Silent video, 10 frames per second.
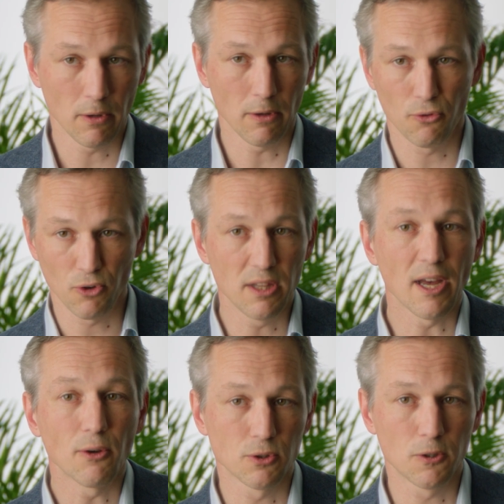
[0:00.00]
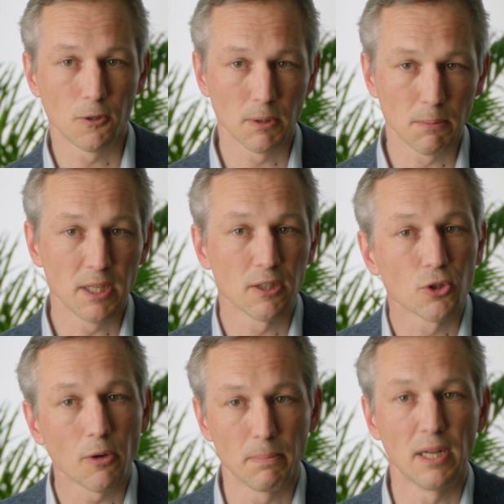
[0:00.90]
3,000 cubic
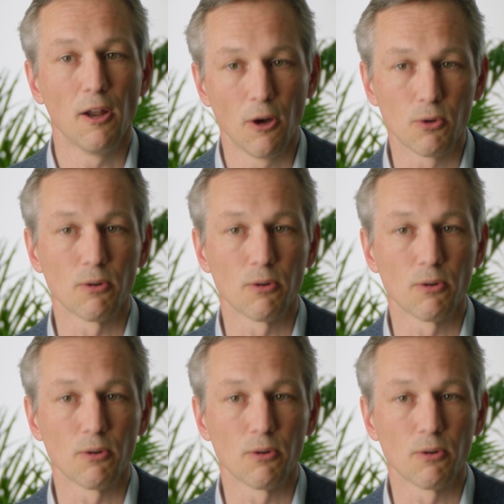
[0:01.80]
meters below